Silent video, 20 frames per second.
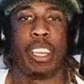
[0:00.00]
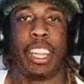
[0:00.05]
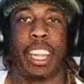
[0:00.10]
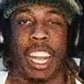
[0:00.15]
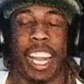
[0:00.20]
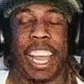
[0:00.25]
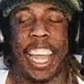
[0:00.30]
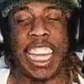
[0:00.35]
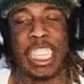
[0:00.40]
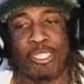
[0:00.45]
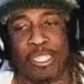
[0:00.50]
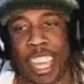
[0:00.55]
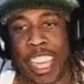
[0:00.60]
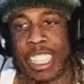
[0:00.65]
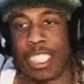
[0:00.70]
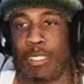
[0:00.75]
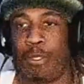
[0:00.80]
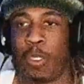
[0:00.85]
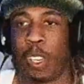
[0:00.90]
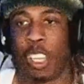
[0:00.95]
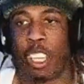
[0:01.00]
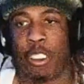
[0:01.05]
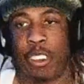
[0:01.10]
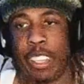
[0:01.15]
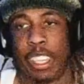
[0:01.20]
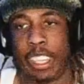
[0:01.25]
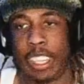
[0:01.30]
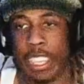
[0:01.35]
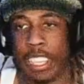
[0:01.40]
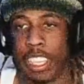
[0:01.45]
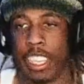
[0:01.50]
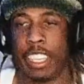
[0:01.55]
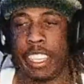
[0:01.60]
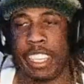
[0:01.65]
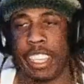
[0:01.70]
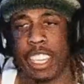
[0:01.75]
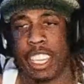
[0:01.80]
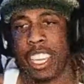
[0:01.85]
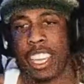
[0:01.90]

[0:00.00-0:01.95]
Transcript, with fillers: The last reaction video it did good.